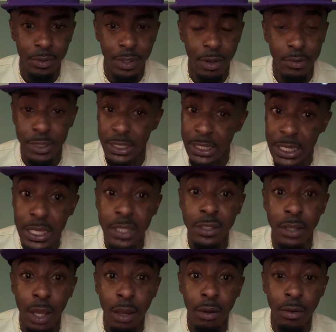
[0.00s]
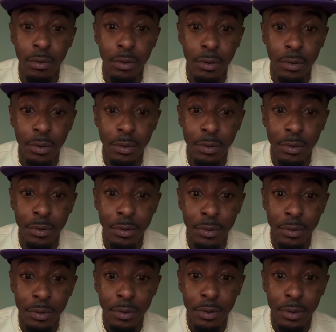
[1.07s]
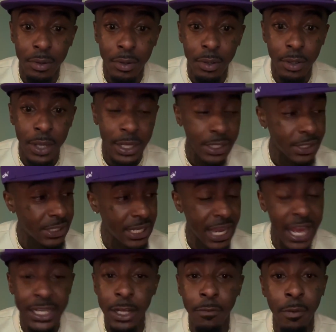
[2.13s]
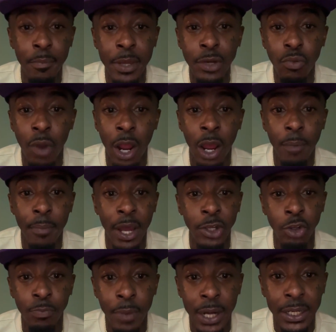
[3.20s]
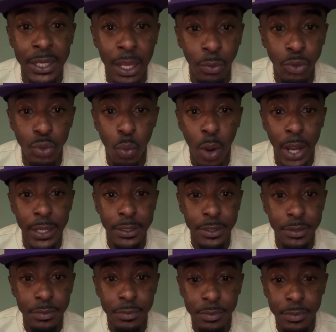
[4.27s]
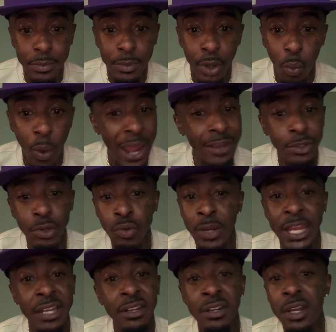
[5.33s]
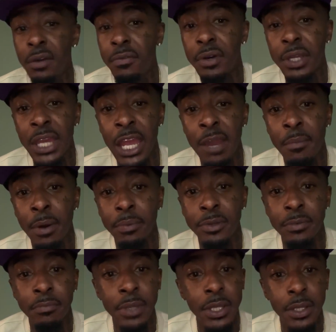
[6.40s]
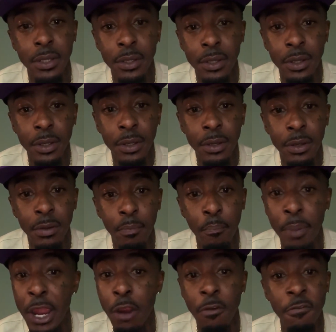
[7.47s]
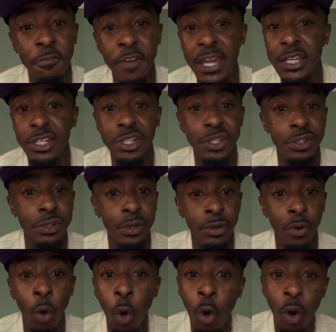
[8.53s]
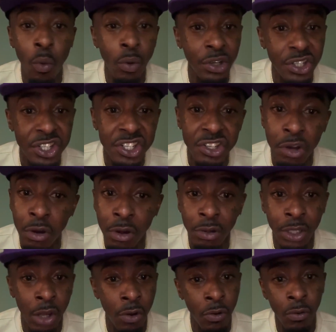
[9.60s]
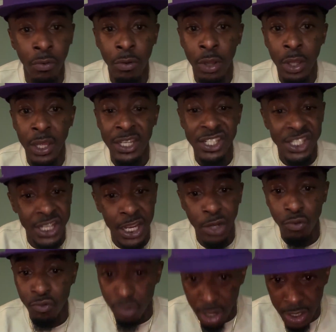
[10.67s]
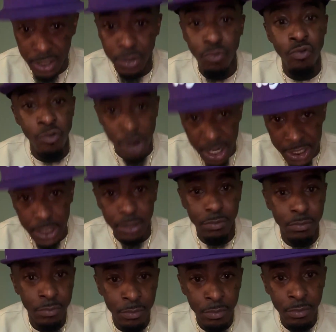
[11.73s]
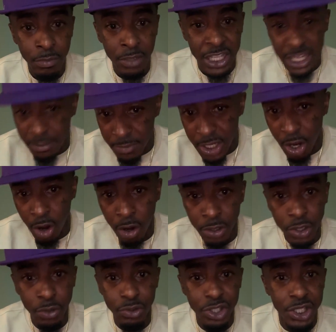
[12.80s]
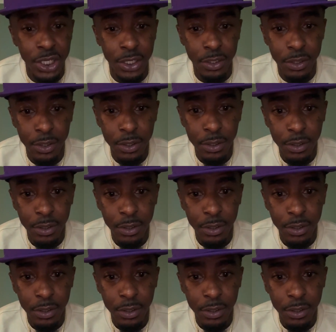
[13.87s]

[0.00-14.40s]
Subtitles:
You know what I'm saying? It is now. Like I say, I never been robbed by nobody that was white. A white dude ain't never came up to me bare face or with a skull on and said, run it. Give me all your shit.